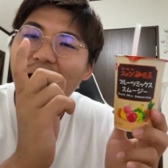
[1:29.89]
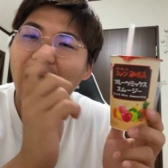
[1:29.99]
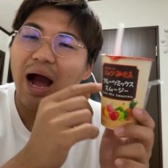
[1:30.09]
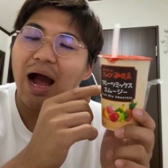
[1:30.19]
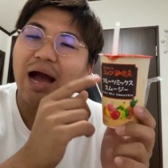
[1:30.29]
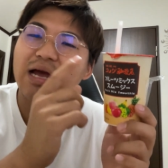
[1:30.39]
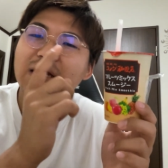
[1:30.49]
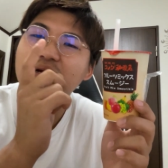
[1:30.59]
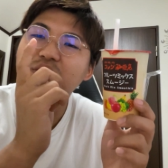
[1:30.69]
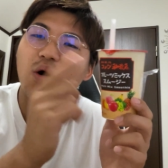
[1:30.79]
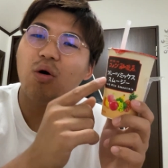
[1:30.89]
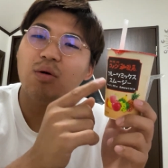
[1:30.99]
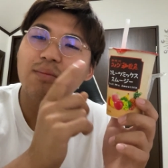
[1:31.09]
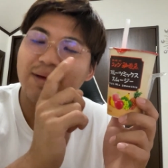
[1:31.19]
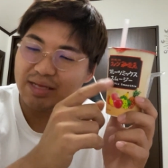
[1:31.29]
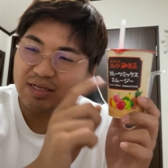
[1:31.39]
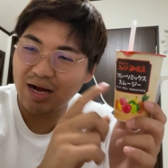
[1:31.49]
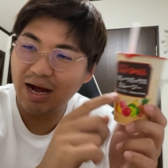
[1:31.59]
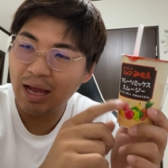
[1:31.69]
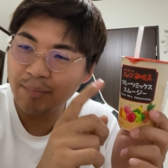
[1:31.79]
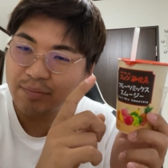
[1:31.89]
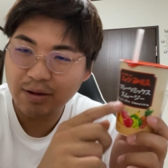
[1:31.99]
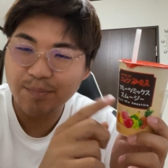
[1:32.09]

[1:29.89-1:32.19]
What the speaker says: I go many times.